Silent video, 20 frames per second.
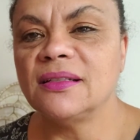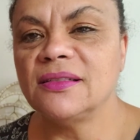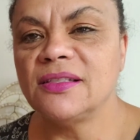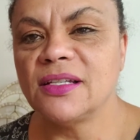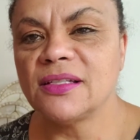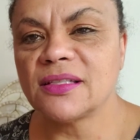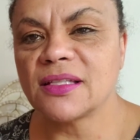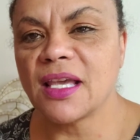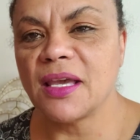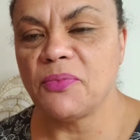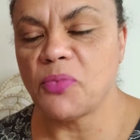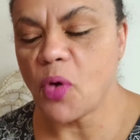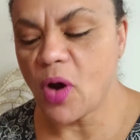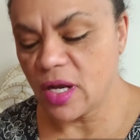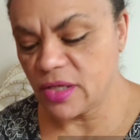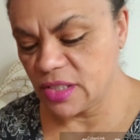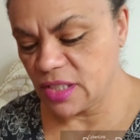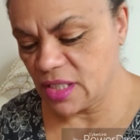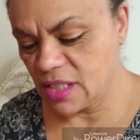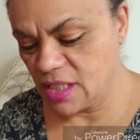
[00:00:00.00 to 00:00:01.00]
Just keep
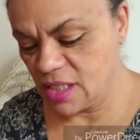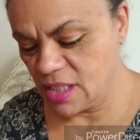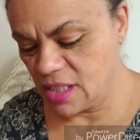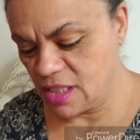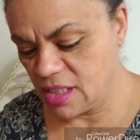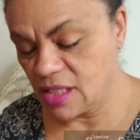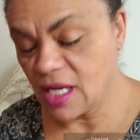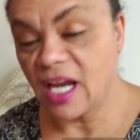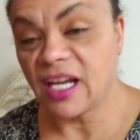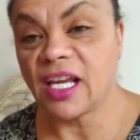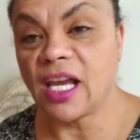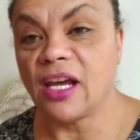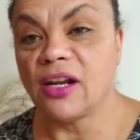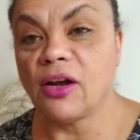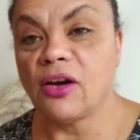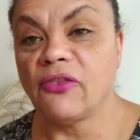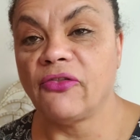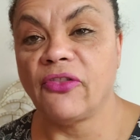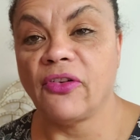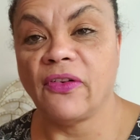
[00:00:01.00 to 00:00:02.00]
watching, and I got
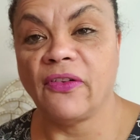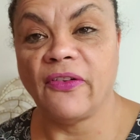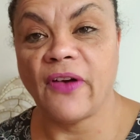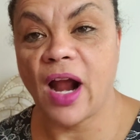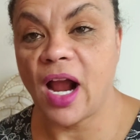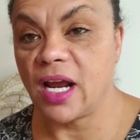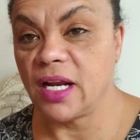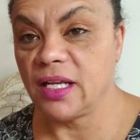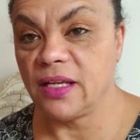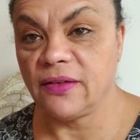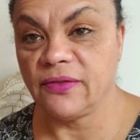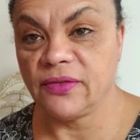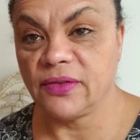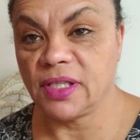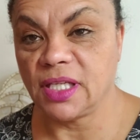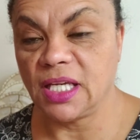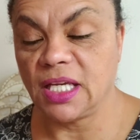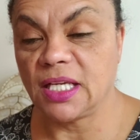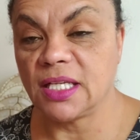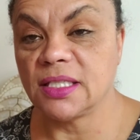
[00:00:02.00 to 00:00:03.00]
a variety of
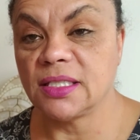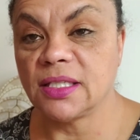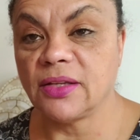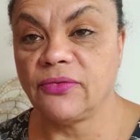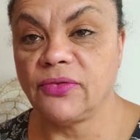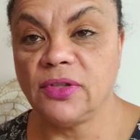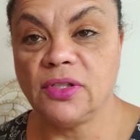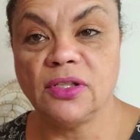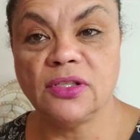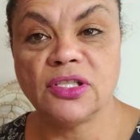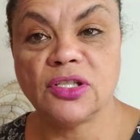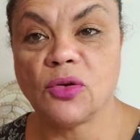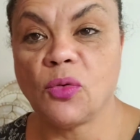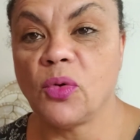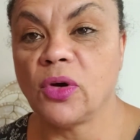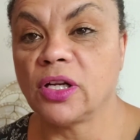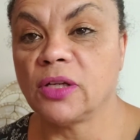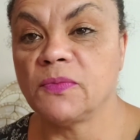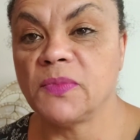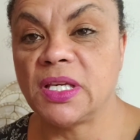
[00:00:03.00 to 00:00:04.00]
things. If you just
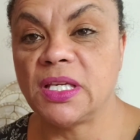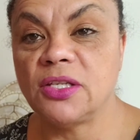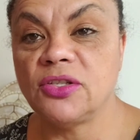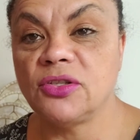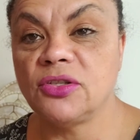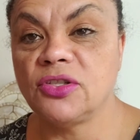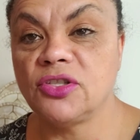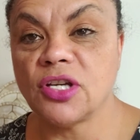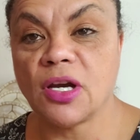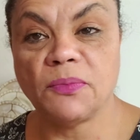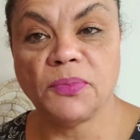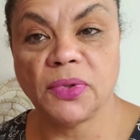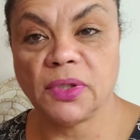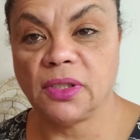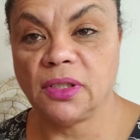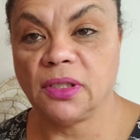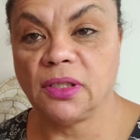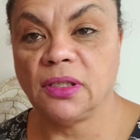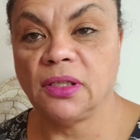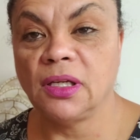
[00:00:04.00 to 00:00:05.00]
want to be
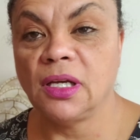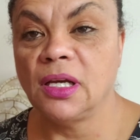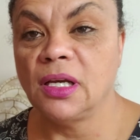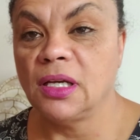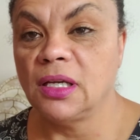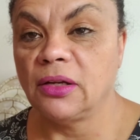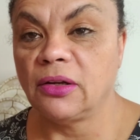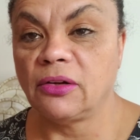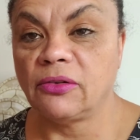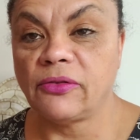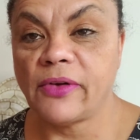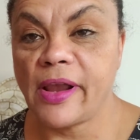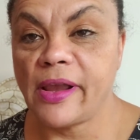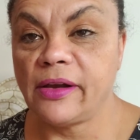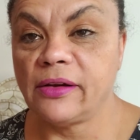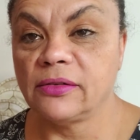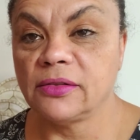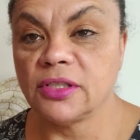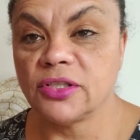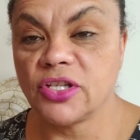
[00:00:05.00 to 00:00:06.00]
jumping
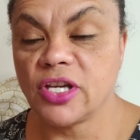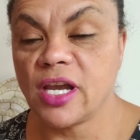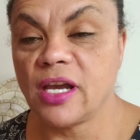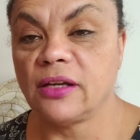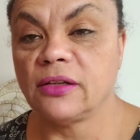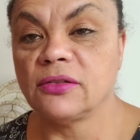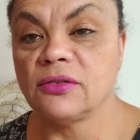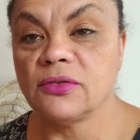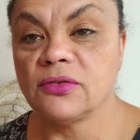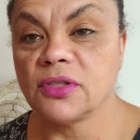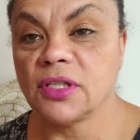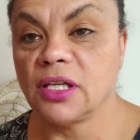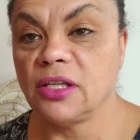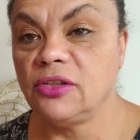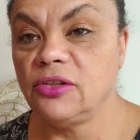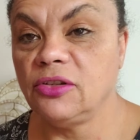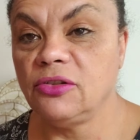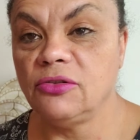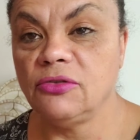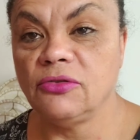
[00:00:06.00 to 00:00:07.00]
around the channels
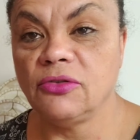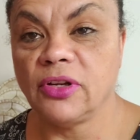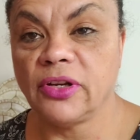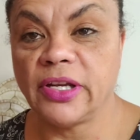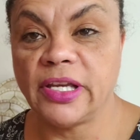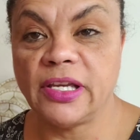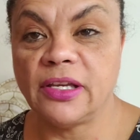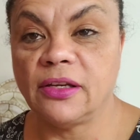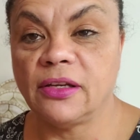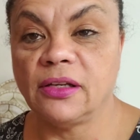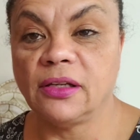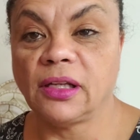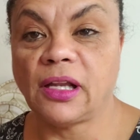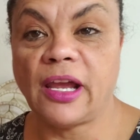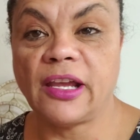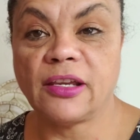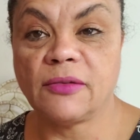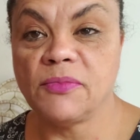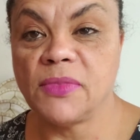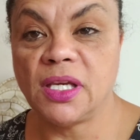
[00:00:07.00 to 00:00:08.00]
and you,
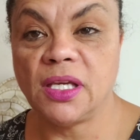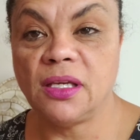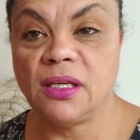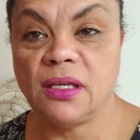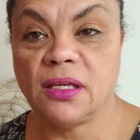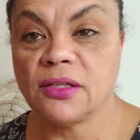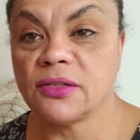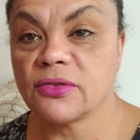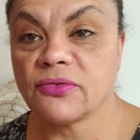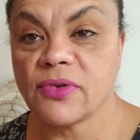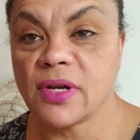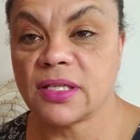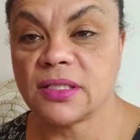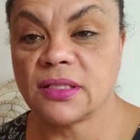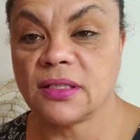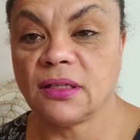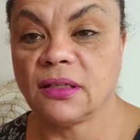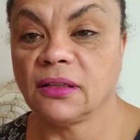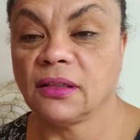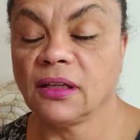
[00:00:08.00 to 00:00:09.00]
like me,
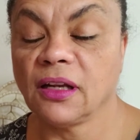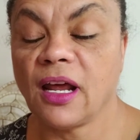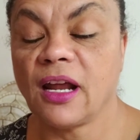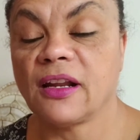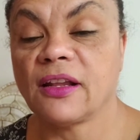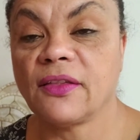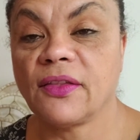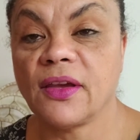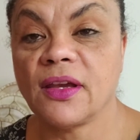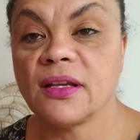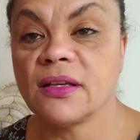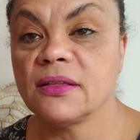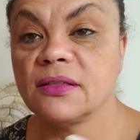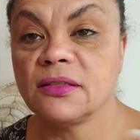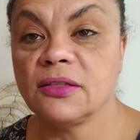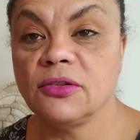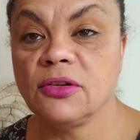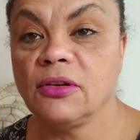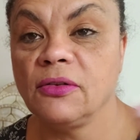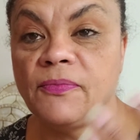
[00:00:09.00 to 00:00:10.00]
interested in a lot of
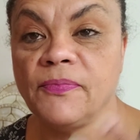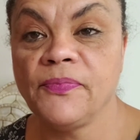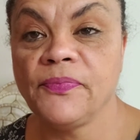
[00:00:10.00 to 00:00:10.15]
things, you